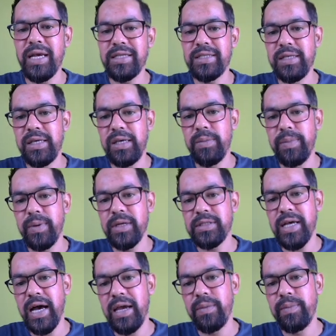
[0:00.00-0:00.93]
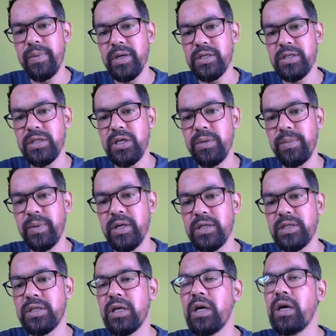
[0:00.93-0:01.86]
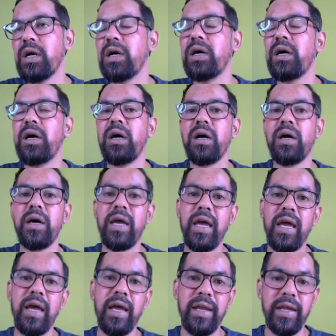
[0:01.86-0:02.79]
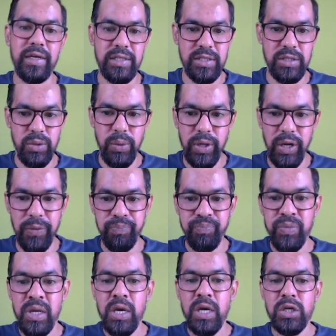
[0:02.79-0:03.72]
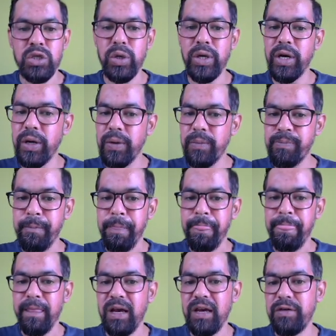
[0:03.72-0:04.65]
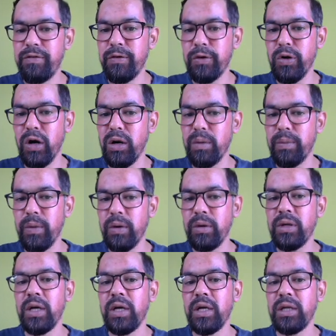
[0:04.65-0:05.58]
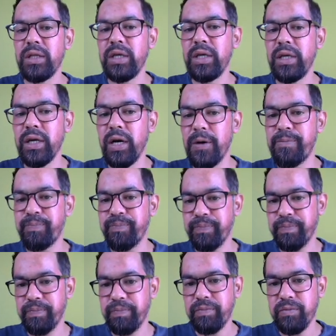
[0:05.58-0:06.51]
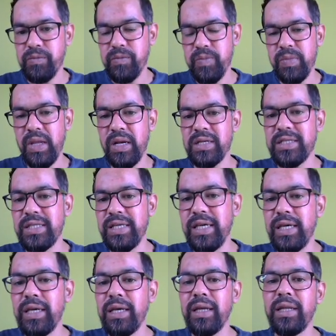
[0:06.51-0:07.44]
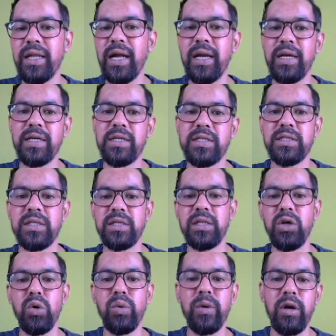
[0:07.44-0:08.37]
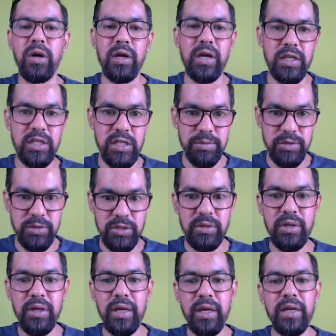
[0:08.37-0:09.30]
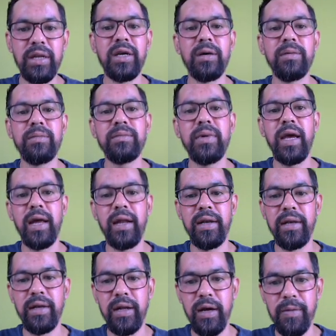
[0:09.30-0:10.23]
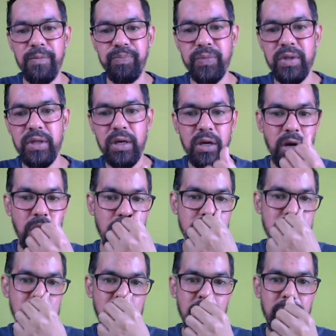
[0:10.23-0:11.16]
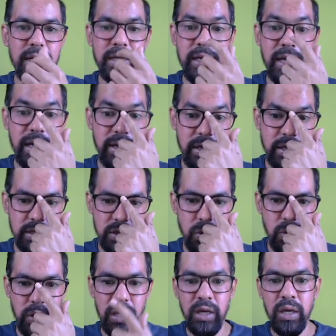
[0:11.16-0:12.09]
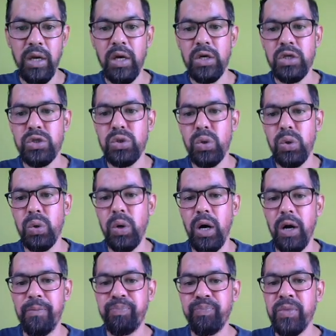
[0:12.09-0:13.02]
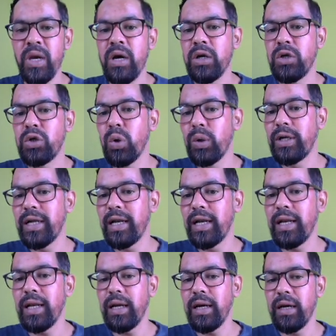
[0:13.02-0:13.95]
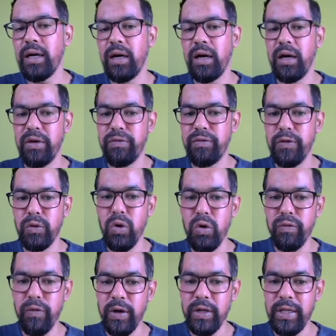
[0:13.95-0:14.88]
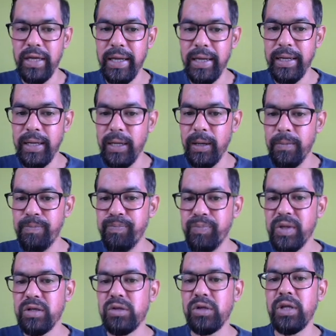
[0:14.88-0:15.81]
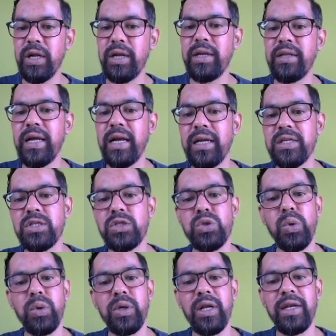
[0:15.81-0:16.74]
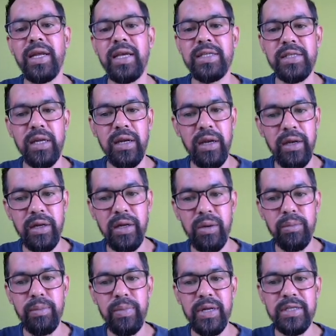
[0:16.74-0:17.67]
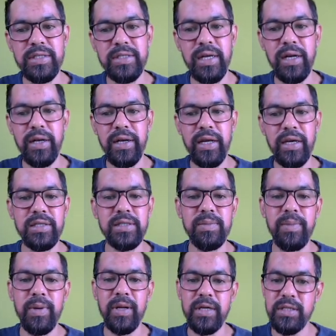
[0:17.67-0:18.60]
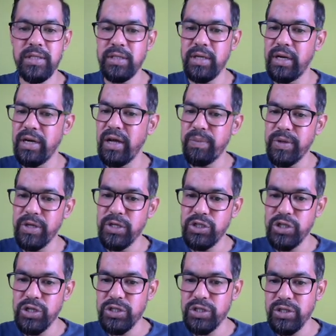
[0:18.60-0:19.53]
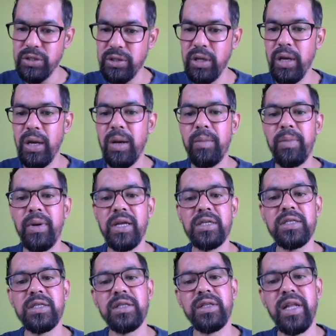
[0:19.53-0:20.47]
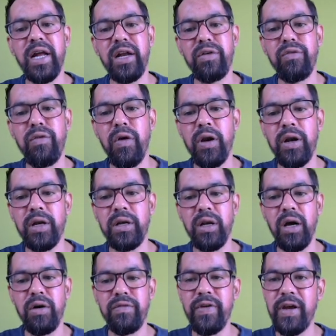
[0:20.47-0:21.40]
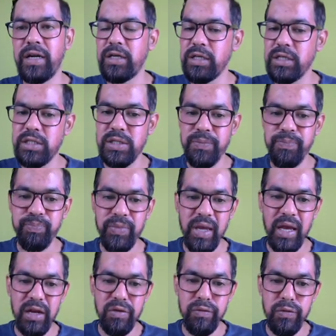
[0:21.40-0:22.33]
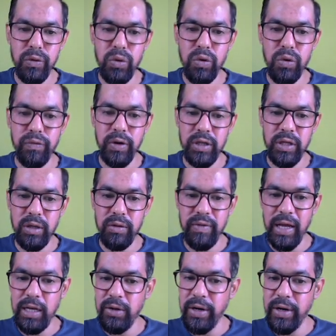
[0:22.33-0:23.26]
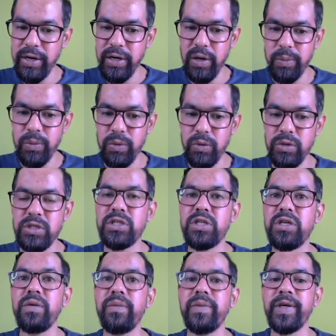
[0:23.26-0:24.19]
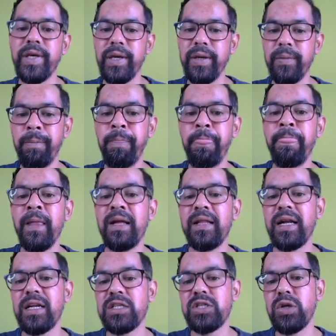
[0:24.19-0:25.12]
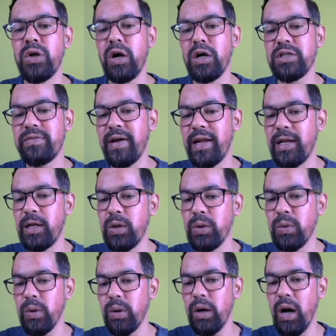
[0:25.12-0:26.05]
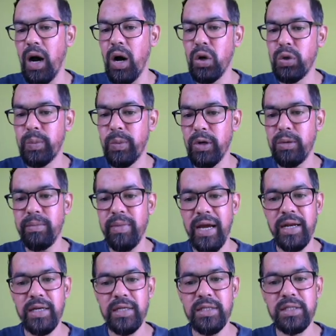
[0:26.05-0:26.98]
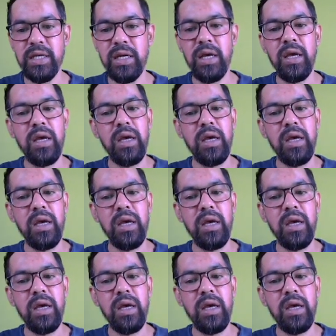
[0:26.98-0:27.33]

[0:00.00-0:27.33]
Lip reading: is C plus I plus G plus NX. Okay, so here if you talk about the C, that is the overall consumption income, and the gross and the NX. Okay, so total, if you go for the income, so that is total national income plus sale tax plus depreciation plus net foreign factors. And if you go for the value added approach, GVA, that is gross value output minus